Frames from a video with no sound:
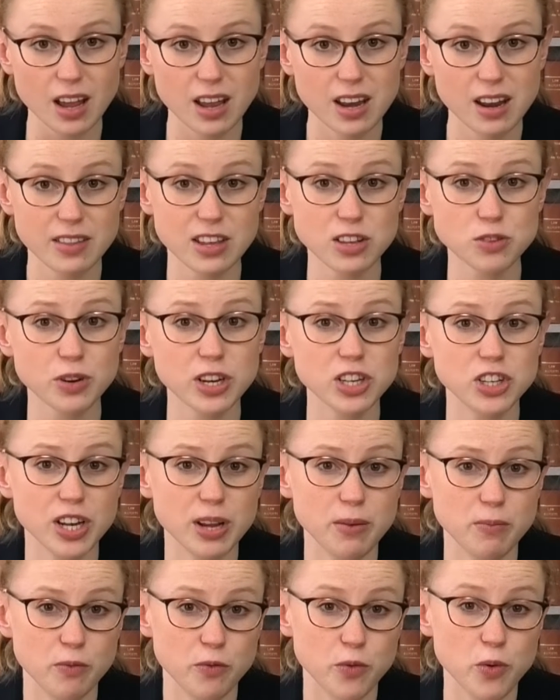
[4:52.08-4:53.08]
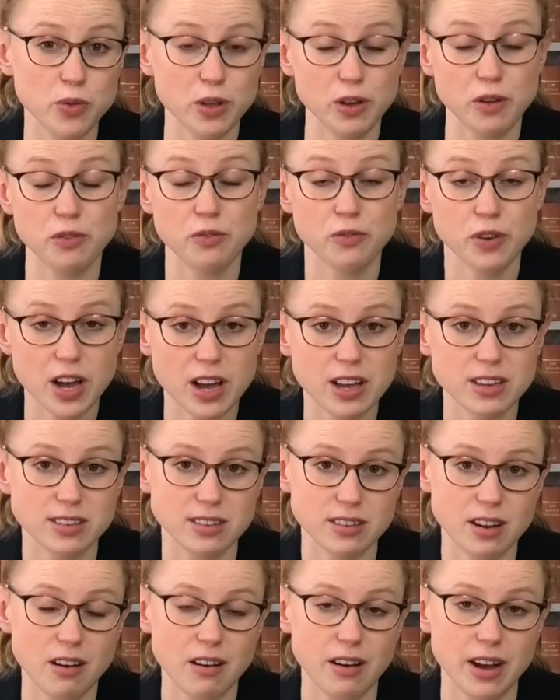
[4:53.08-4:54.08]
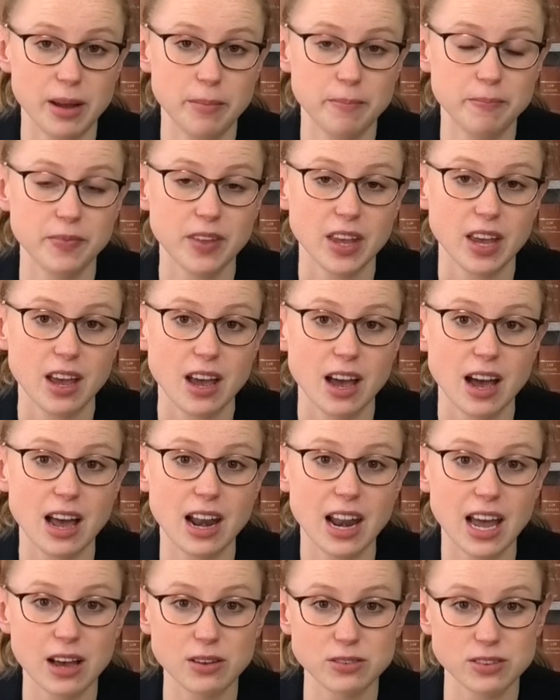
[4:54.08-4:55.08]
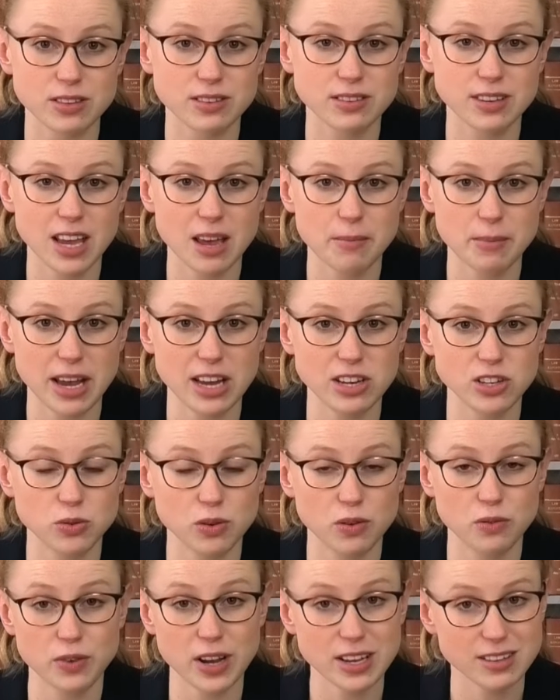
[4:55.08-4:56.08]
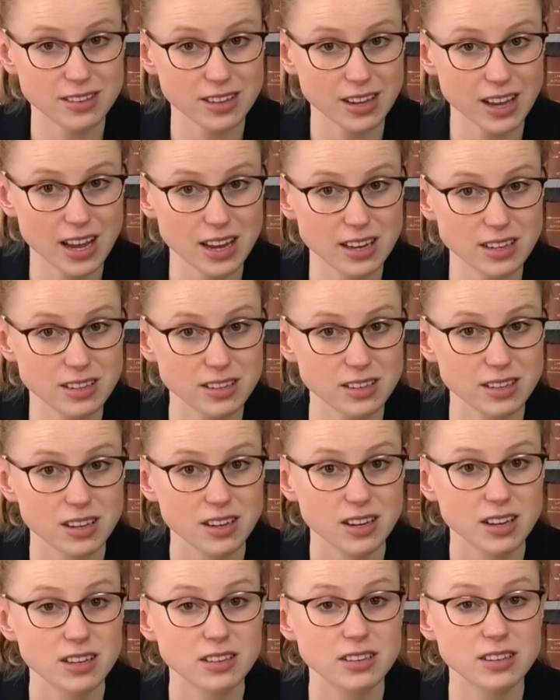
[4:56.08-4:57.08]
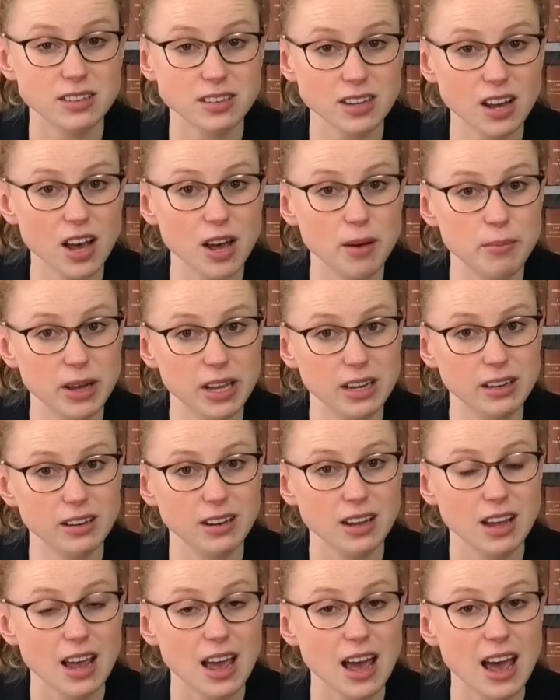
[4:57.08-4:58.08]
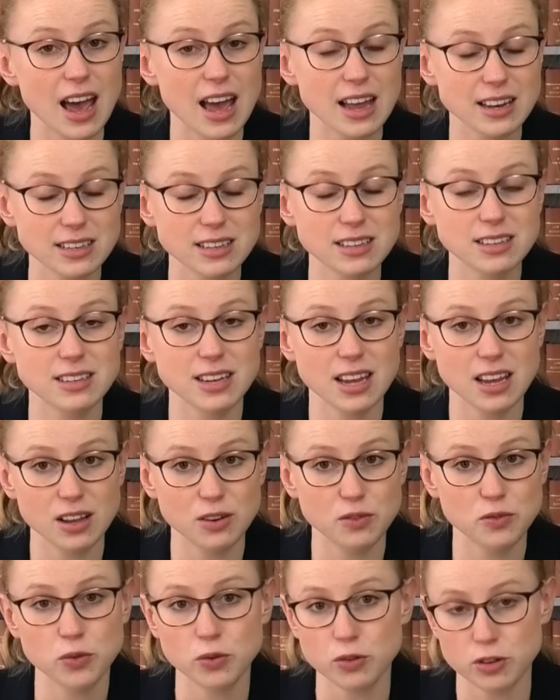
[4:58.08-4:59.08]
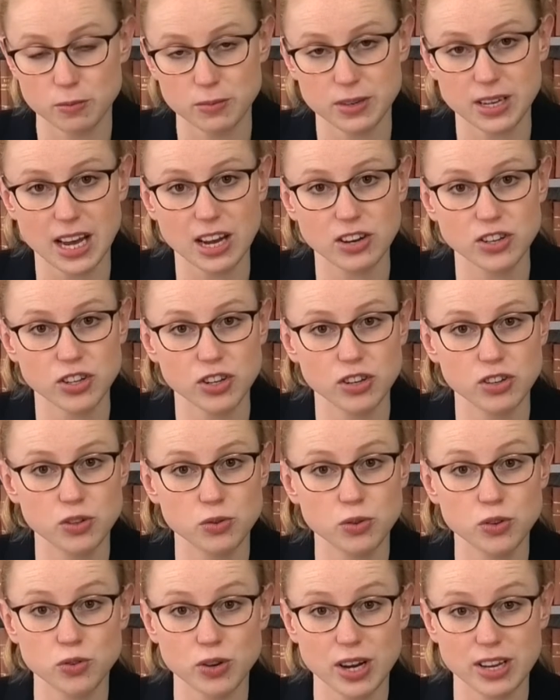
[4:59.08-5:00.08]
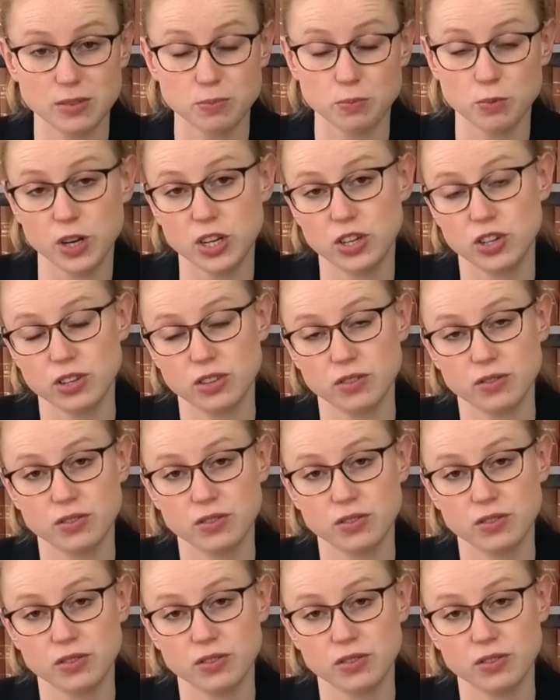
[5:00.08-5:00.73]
Now this regime, for the first time, allows the CMA to investigate, determine, and take enforcement action to address breaches